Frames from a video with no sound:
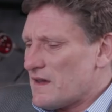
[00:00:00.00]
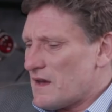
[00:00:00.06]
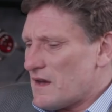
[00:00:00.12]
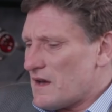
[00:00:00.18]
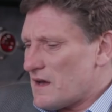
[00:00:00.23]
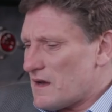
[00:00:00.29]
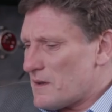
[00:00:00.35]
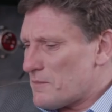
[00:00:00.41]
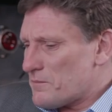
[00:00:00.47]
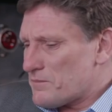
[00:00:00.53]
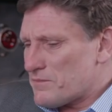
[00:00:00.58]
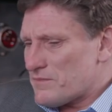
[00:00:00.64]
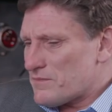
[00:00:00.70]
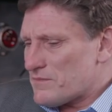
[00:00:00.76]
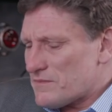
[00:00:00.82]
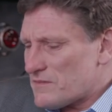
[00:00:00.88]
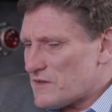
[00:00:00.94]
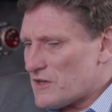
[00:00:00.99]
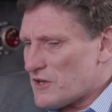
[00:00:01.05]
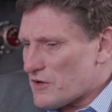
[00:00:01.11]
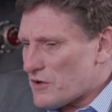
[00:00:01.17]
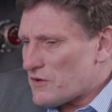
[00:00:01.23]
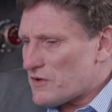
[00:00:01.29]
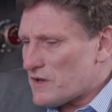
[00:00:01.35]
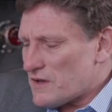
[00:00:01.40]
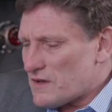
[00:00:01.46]
um, you
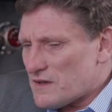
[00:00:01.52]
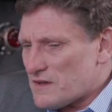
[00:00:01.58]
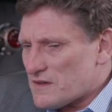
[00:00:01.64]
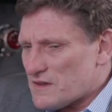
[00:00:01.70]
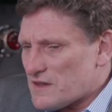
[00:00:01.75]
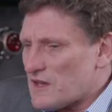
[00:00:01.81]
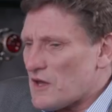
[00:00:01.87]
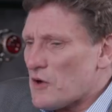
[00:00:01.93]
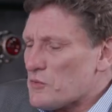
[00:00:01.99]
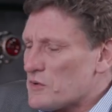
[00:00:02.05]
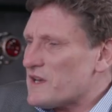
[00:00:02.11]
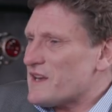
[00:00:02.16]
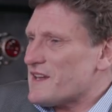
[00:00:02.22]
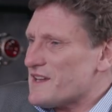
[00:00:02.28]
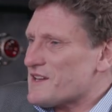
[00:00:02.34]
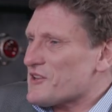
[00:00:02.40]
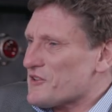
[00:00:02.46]
know, the only